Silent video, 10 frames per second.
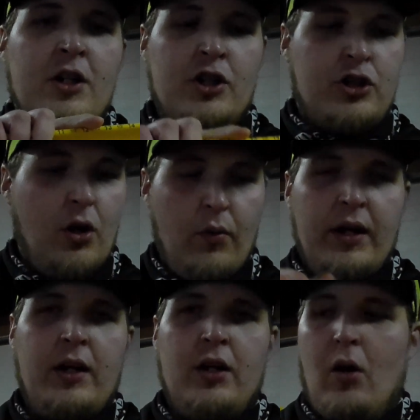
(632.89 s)

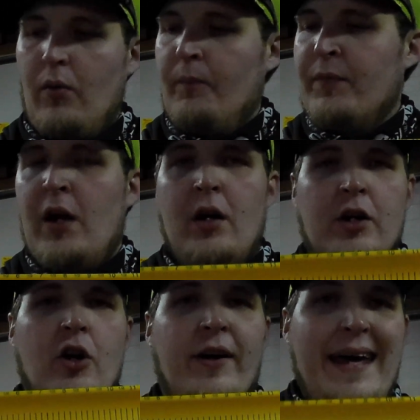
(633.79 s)
showing, you know,
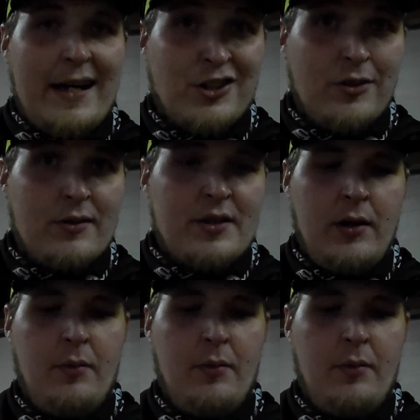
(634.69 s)
your catches,